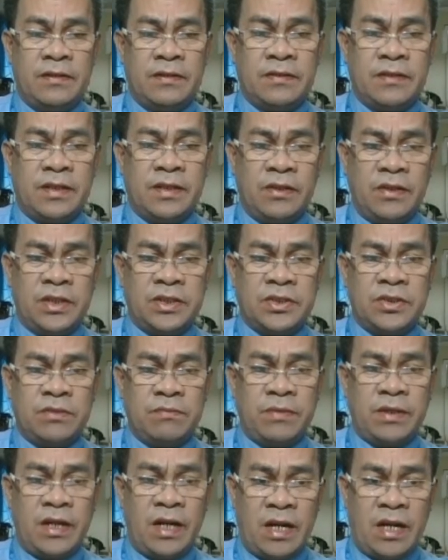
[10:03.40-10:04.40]
the unit should
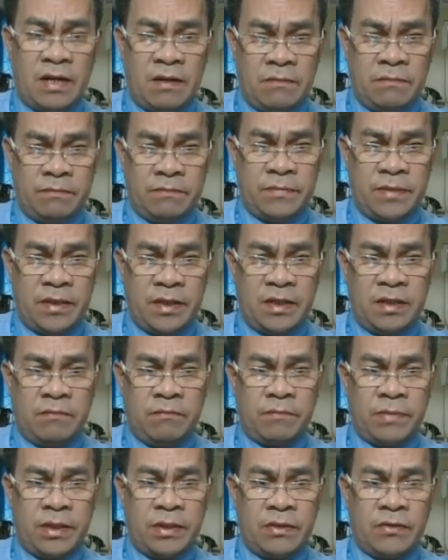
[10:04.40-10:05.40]
be amp,
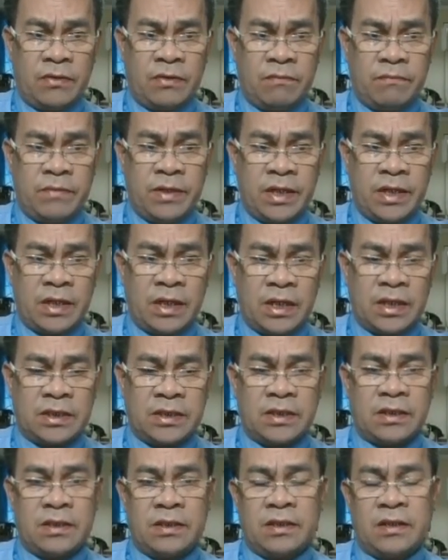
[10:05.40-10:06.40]
EMP, or big
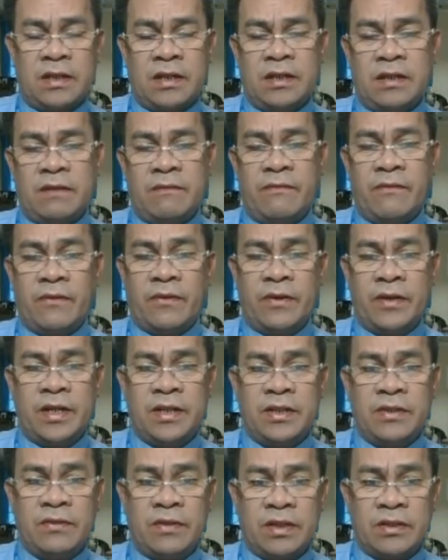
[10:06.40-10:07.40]
letter A for
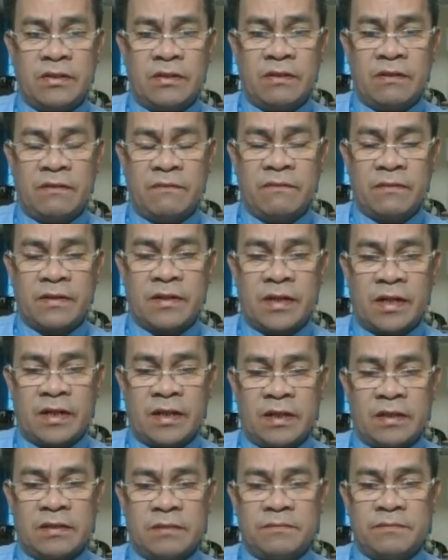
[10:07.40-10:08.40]
the unit of current.